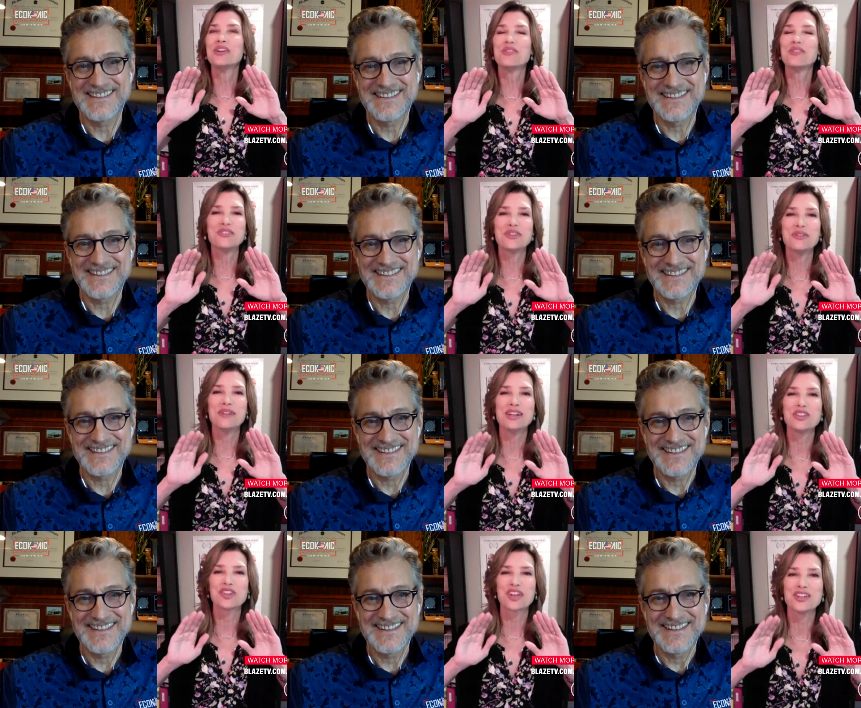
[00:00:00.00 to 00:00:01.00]
Speaker 1: you can do
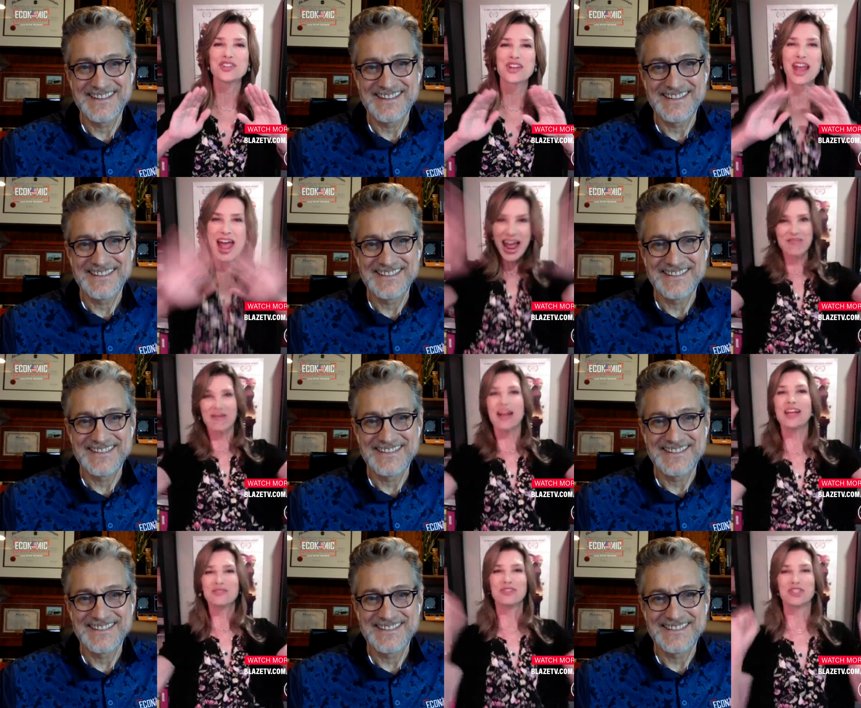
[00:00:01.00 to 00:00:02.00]
education any
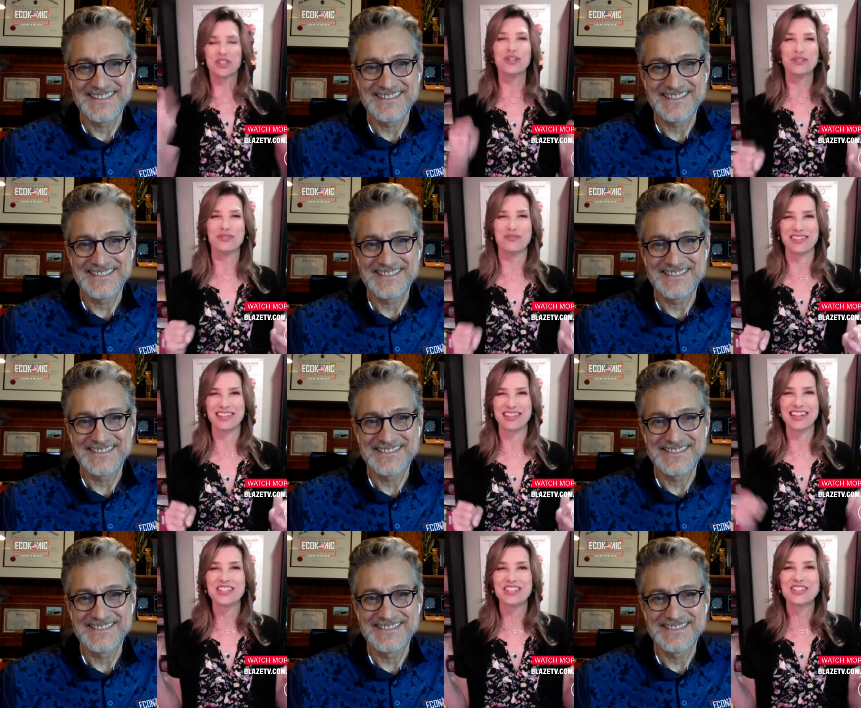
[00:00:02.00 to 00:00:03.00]
way you choose
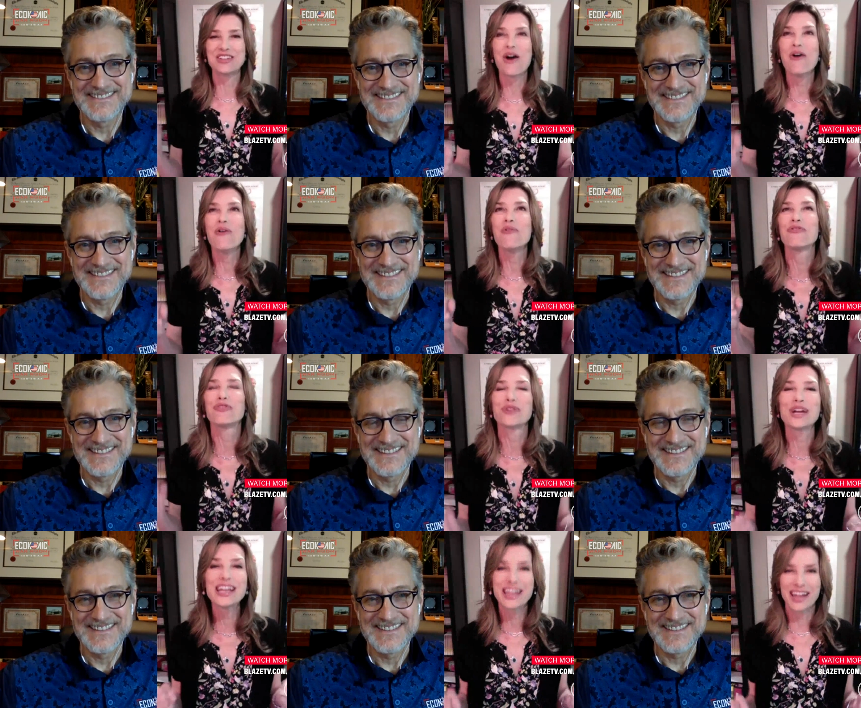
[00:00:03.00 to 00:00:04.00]
it's so
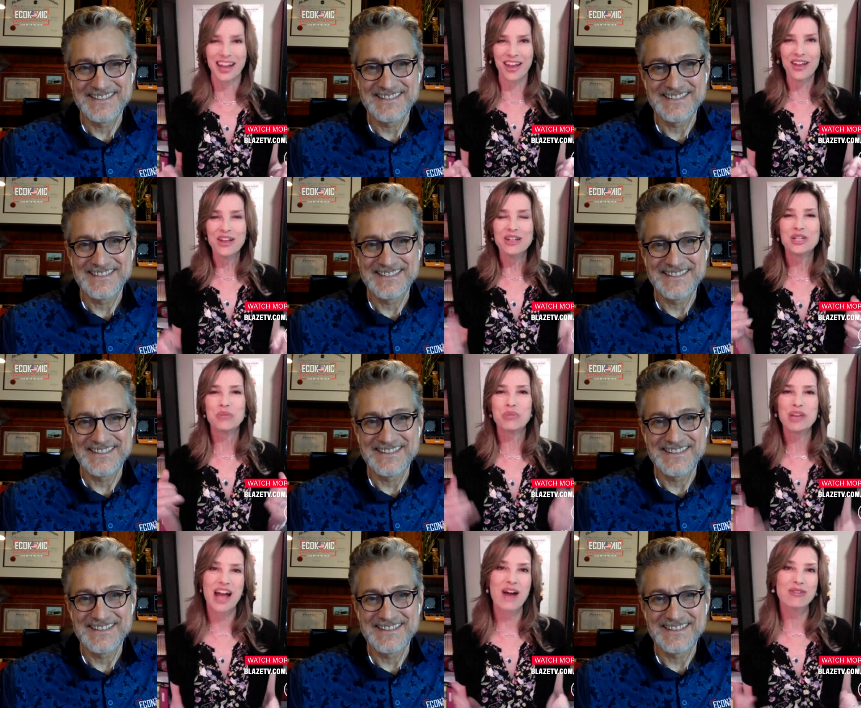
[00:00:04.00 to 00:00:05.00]
freeing to
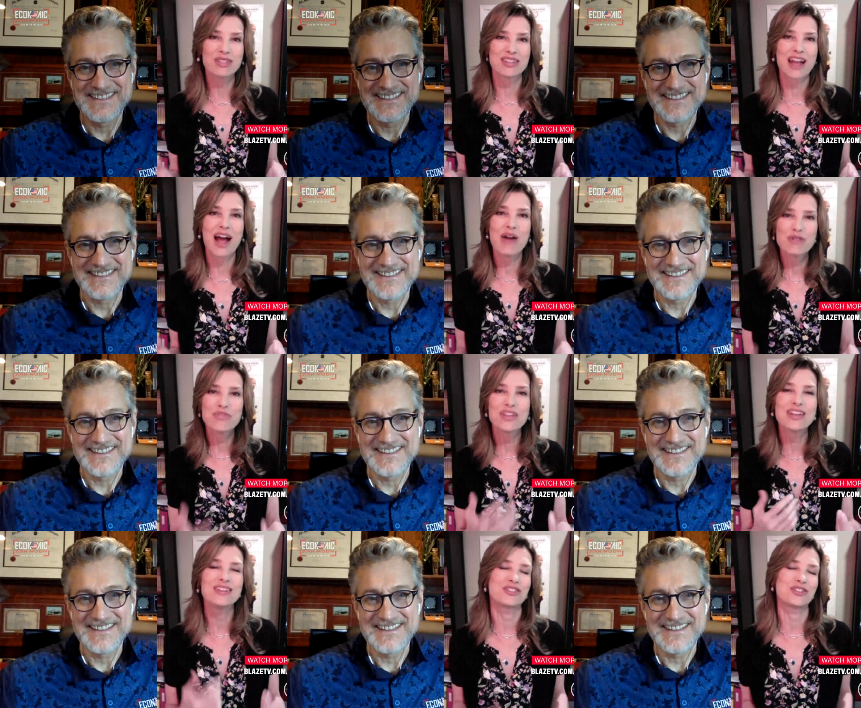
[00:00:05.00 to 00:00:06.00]
be out out of
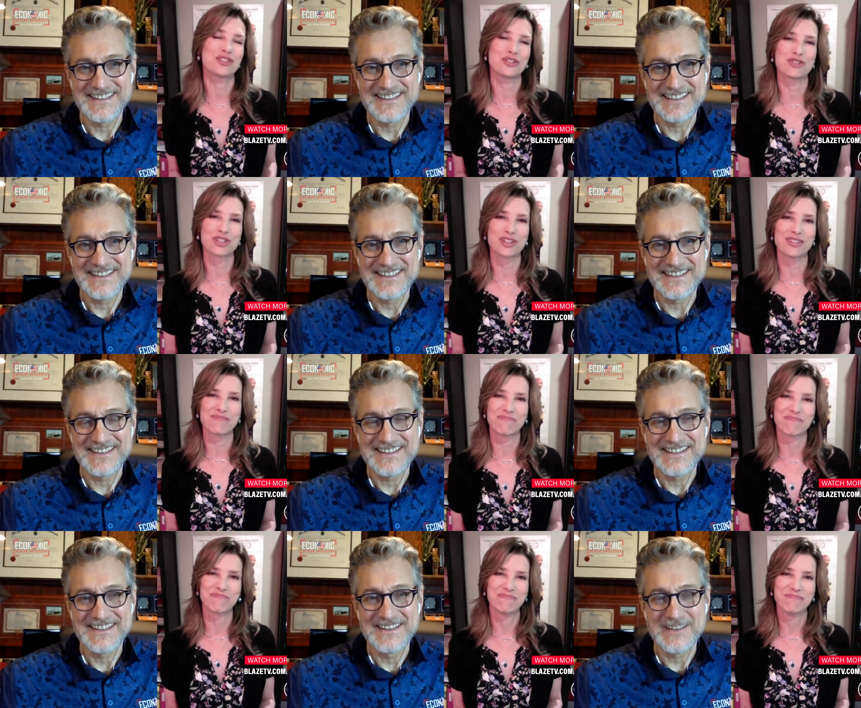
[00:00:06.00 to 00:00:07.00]
the
Speaker 2: institution
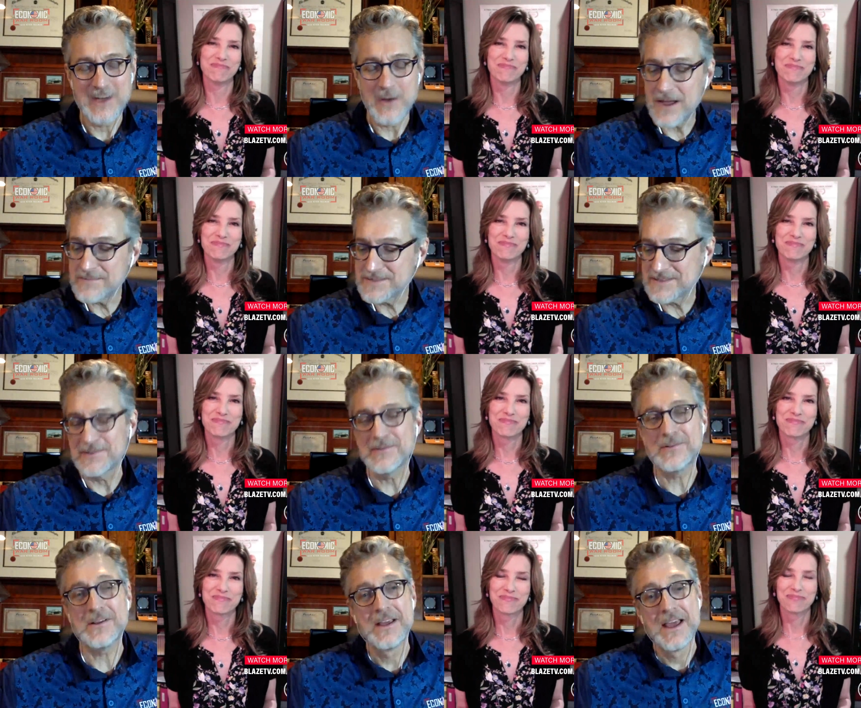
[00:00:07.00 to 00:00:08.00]
oh
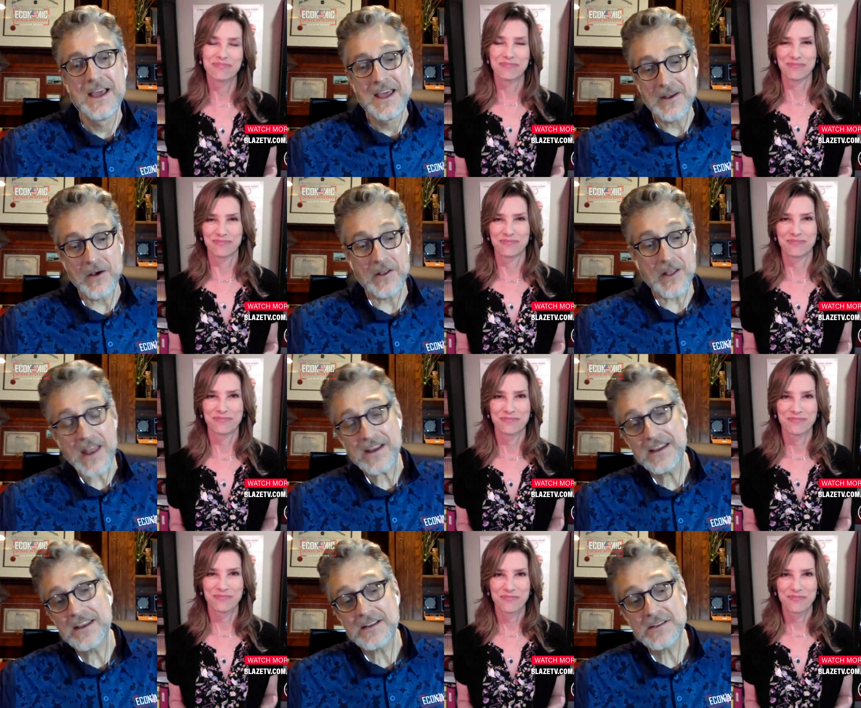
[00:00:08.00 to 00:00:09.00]
absolutely now a
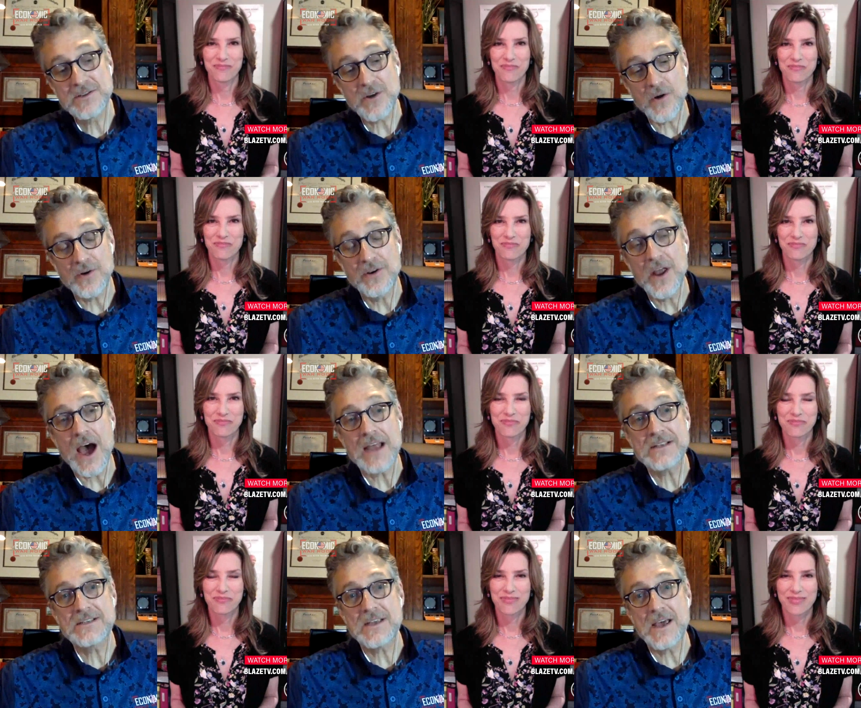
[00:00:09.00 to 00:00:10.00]
lot of kids are
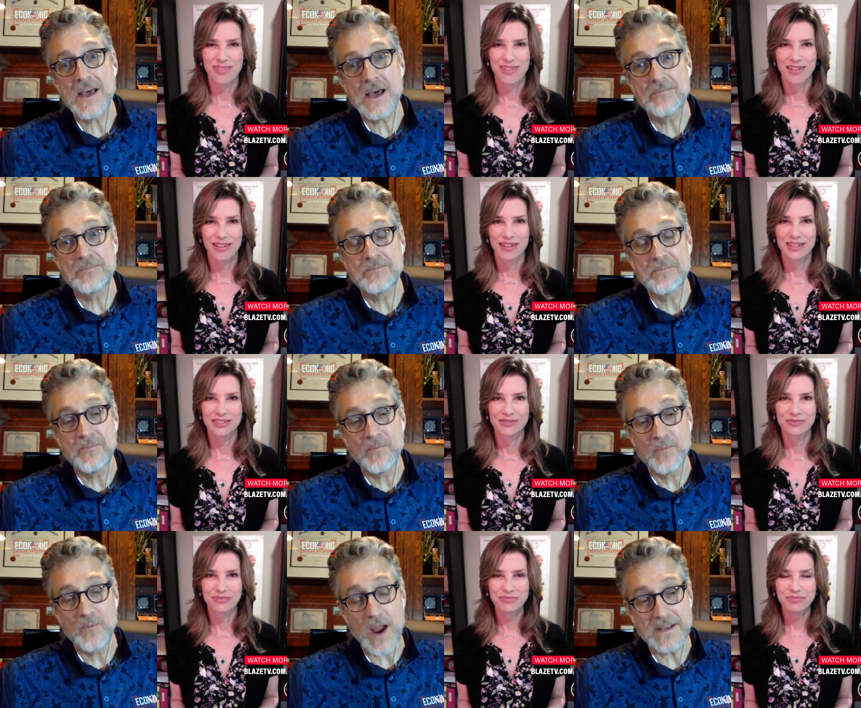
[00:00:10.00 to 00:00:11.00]
not uh,
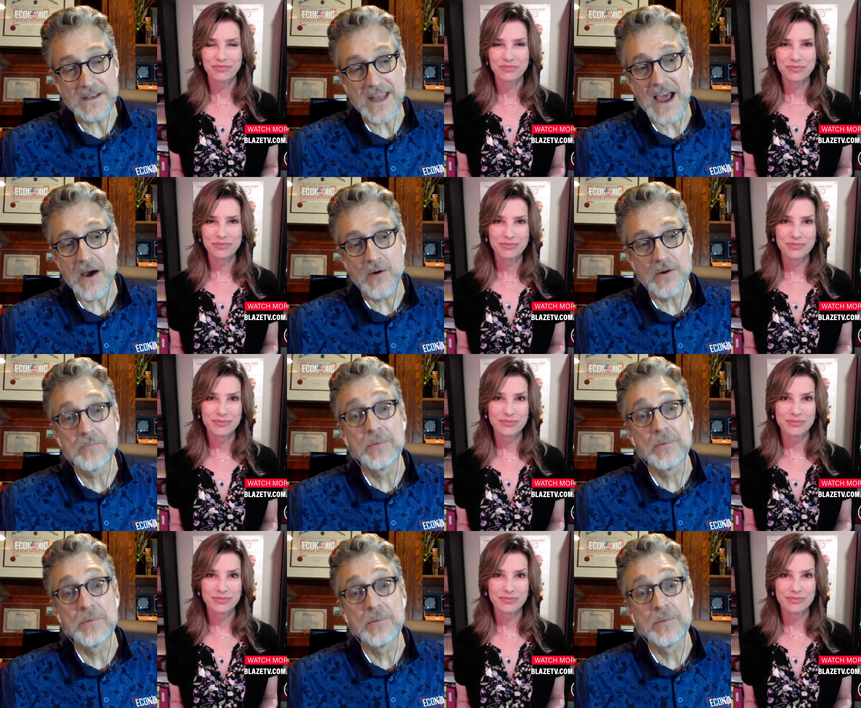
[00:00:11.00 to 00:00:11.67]
right now